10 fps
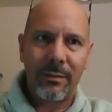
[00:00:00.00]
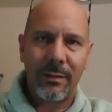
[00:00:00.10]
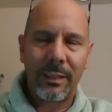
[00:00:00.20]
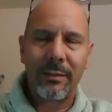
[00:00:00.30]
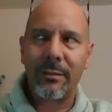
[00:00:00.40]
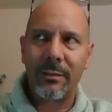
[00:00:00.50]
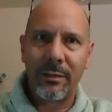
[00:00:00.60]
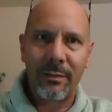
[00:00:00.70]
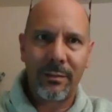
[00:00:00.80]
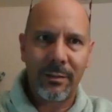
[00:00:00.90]

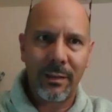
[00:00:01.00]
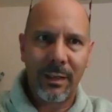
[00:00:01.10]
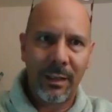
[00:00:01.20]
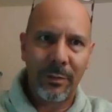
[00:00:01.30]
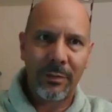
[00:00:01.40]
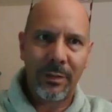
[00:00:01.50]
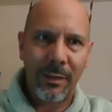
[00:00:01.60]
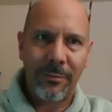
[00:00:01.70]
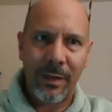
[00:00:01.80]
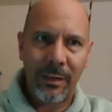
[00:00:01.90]
dexterous and able to
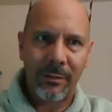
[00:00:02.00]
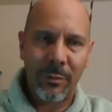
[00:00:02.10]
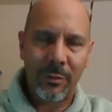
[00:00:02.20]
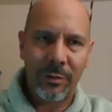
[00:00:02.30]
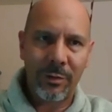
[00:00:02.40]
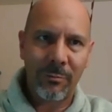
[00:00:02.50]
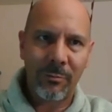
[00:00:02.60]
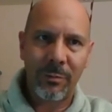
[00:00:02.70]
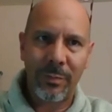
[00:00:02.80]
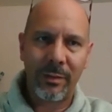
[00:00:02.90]
have fine motion
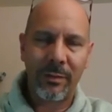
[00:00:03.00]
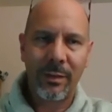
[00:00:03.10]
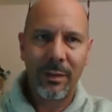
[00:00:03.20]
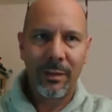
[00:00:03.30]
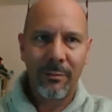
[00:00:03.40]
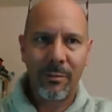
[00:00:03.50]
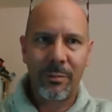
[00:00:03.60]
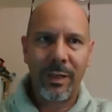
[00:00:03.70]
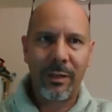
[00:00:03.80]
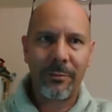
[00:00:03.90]
would be
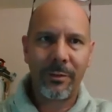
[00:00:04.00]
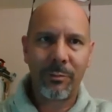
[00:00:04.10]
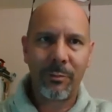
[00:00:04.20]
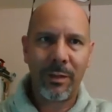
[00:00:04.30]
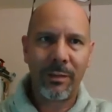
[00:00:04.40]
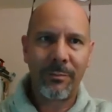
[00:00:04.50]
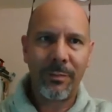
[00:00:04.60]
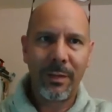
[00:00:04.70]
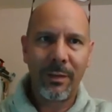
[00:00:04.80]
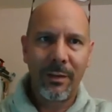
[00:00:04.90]
helpful as well.
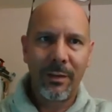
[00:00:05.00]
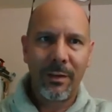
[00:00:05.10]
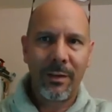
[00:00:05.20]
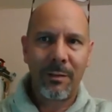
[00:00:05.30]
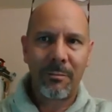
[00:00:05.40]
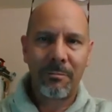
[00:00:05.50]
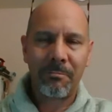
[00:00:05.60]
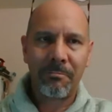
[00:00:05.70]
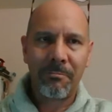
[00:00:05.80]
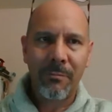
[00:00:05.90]
Um,
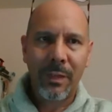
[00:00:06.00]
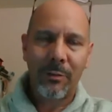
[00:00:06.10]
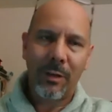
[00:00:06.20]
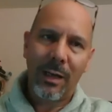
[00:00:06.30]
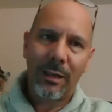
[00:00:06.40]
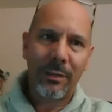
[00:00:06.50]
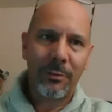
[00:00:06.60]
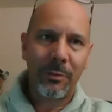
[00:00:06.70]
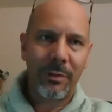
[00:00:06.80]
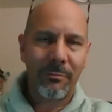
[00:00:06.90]
so I guess
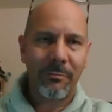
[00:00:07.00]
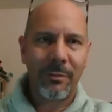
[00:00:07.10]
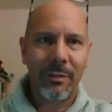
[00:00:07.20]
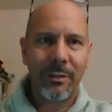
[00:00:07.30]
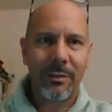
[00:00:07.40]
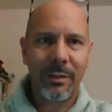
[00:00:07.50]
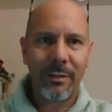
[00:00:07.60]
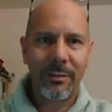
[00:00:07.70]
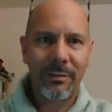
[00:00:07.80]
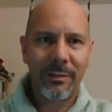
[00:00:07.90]
we're good
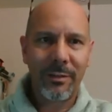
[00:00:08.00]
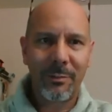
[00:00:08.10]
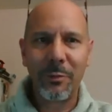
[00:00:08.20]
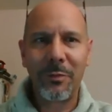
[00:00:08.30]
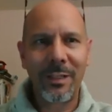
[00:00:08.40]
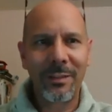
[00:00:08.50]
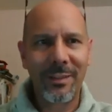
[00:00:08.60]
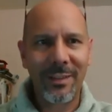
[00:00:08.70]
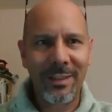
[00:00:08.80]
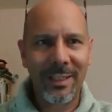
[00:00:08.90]
to move on to
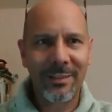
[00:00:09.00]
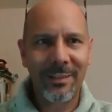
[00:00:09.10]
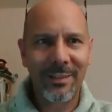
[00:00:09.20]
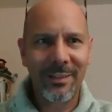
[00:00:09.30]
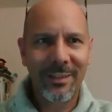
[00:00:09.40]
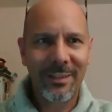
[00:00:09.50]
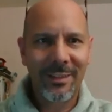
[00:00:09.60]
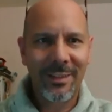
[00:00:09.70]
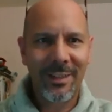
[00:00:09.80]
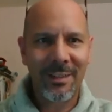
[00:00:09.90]
the next
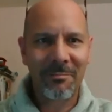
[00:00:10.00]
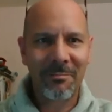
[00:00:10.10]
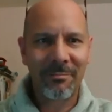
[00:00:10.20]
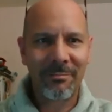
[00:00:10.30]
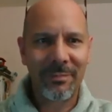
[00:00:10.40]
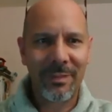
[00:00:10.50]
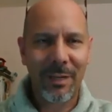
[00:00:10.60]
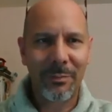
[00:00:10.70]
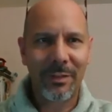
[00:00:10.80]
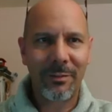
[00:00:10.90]

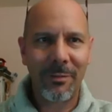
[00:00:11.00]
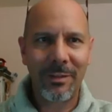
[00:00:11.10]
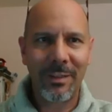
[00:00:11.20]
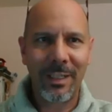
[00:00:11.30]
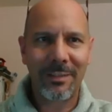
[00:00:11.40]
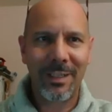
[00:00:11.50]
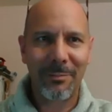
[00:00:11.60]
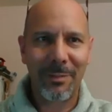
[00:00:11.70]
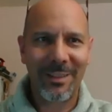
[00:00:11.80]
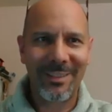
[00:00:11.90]
topic. What's the next
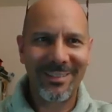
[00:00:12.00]
topic?